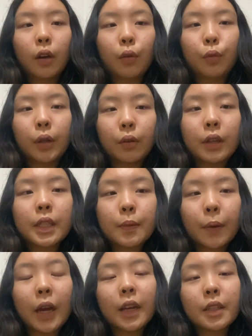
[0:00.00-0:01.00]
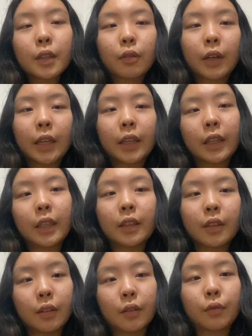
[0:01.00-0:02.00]
We were inspired to create
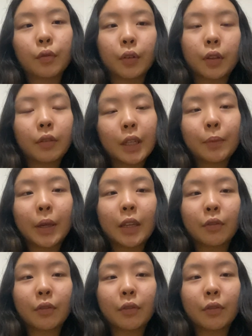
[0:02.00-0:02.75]
Eden for 3 main